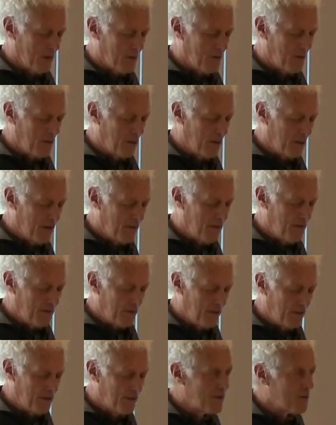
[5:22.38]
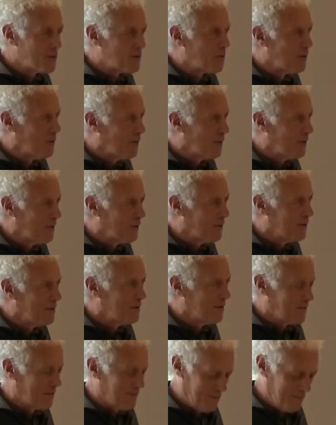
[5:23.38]
To live in this world,
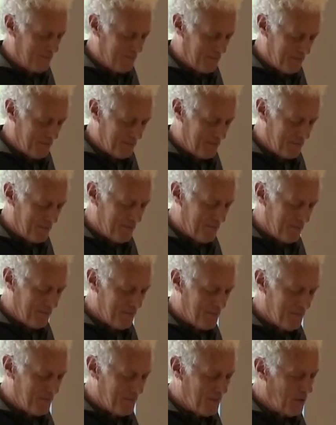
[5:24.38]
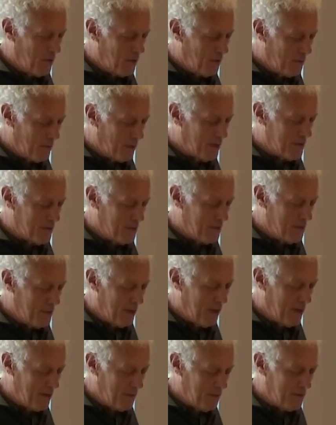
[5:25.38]
you must
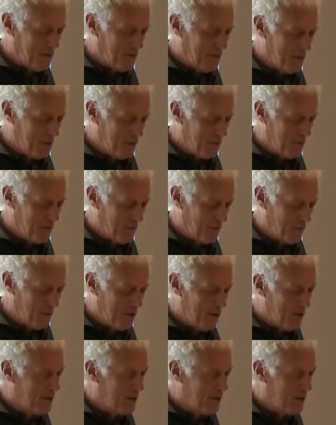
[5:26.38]
be able to do three